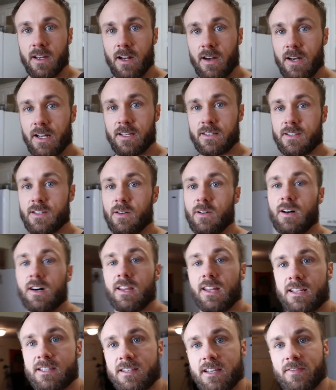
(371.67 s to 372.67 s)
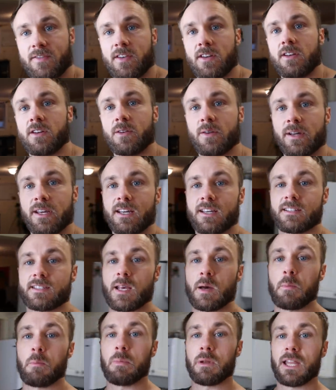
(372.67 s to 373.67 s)
All right, so all that's left to do is
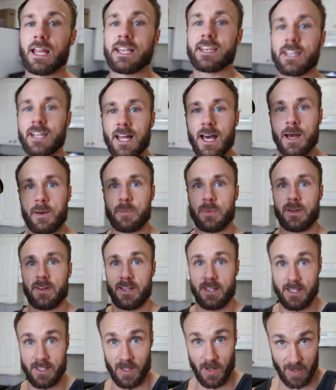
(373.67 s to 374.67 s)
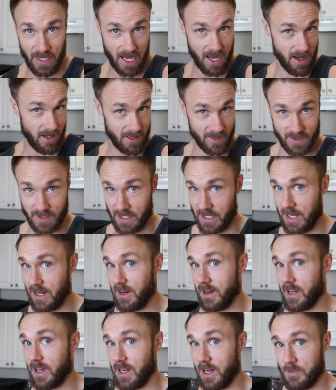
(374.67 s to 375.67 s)
blend it up. Oh yeah, also got a
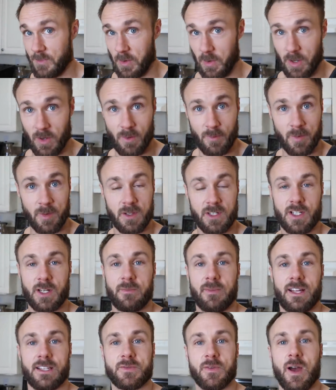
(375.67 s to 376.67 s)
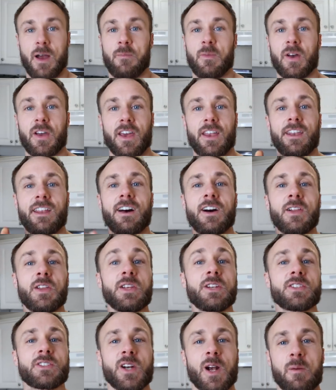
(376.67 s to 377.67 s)
haircut on my way home from the gym. That's why I'm looking a
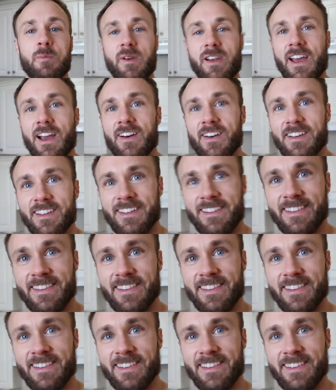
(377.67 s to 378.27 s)
little sharper now.